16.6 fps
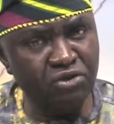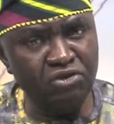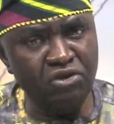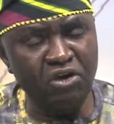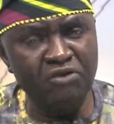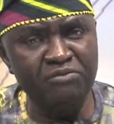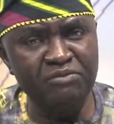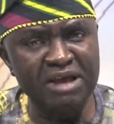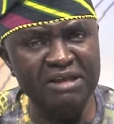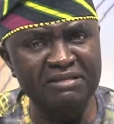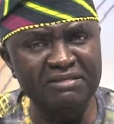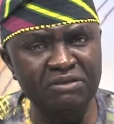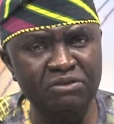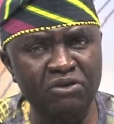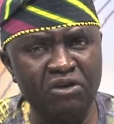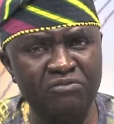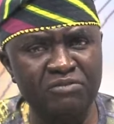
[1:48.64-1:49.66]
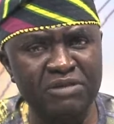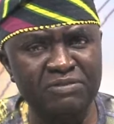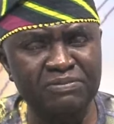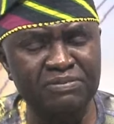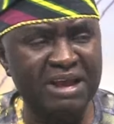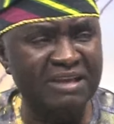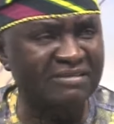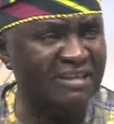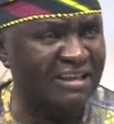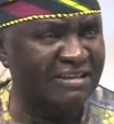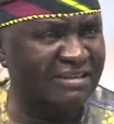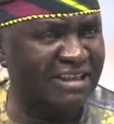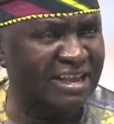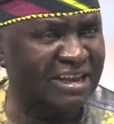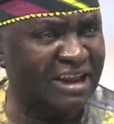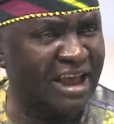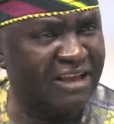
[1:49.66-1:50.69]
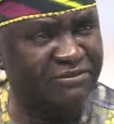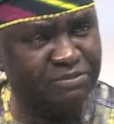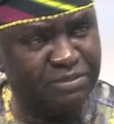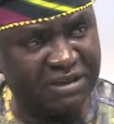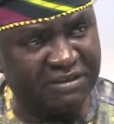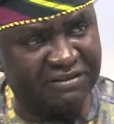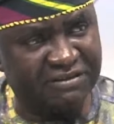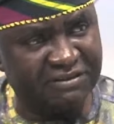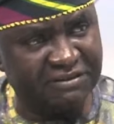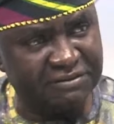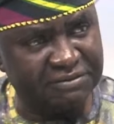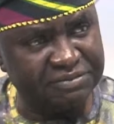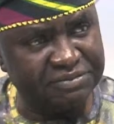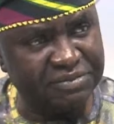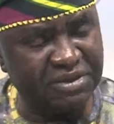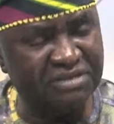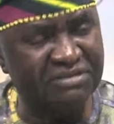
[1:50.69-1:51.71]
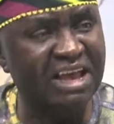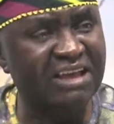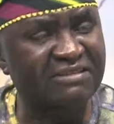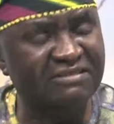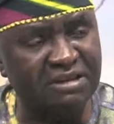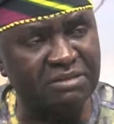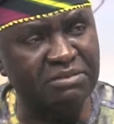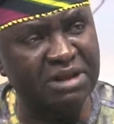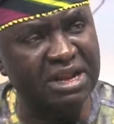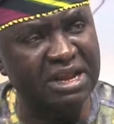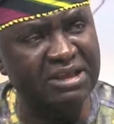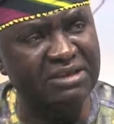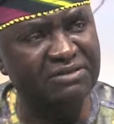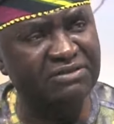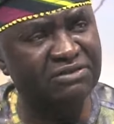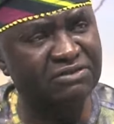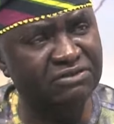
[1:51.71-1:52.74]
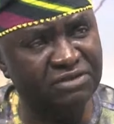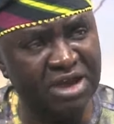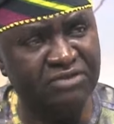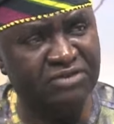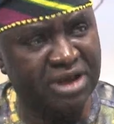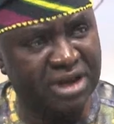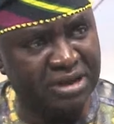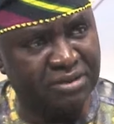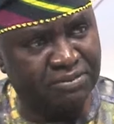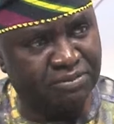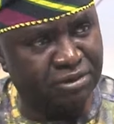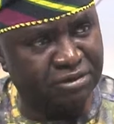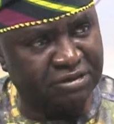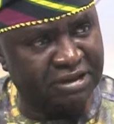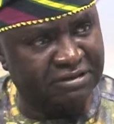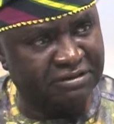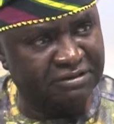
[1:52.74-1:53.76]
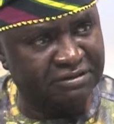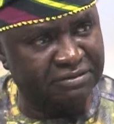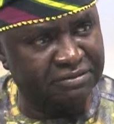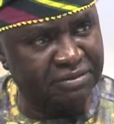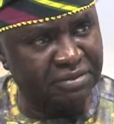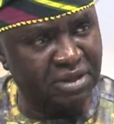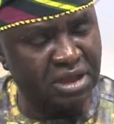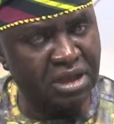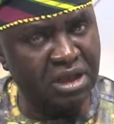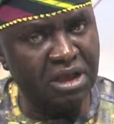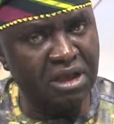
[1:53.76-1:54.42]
So government government presence in that space is extremely very very important. Mm-hmm.